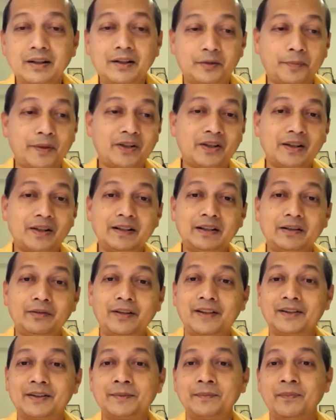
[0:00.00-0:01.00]
especially in the
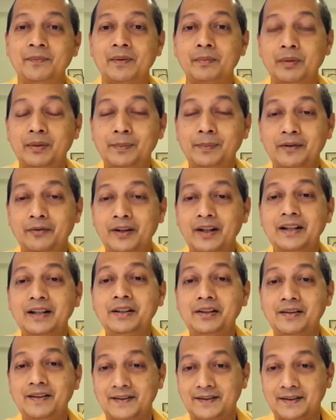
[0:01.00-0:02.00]
West, people are very
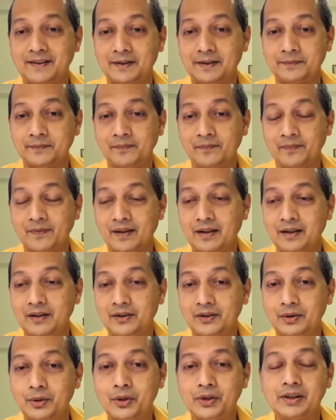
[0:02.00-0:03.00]
interested in
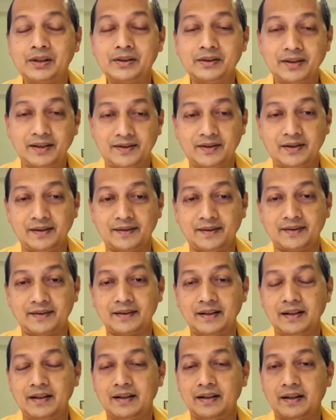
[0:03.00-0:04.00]
social justice
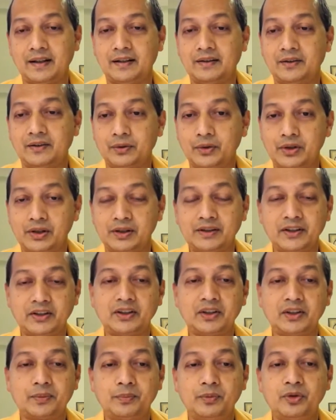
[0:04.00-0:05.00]
and social
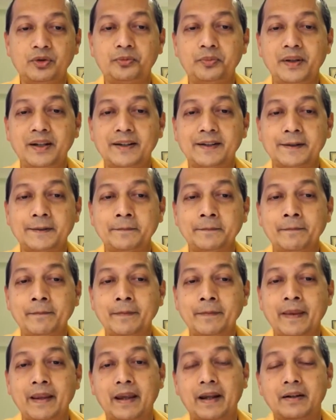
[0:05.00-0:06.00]
justice movements.
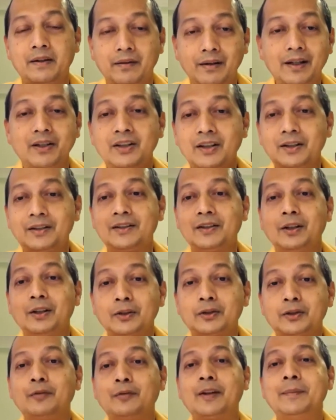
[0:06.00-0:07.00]
And religion is
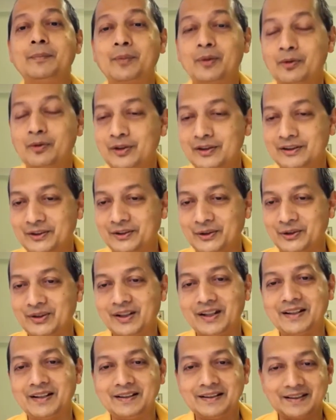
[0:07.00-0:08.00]
also for improving the
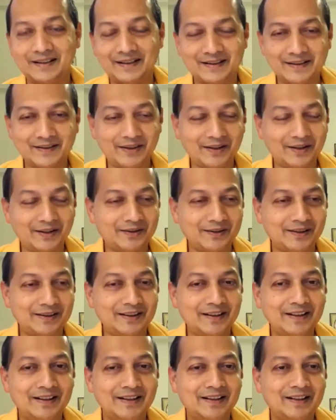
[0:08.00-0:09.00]
society. That's the
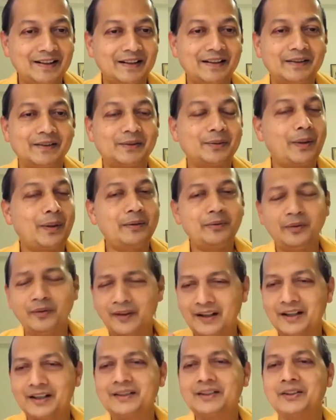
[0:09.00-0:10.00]
general. Swami
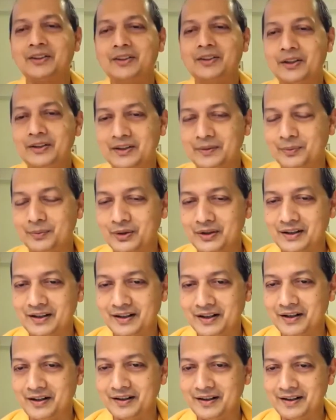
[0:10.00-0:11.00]
Vivekananda saw this more than
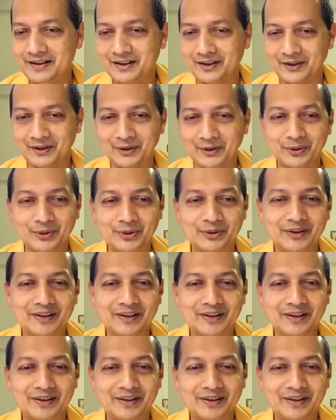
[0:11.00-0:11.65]
100 years ago.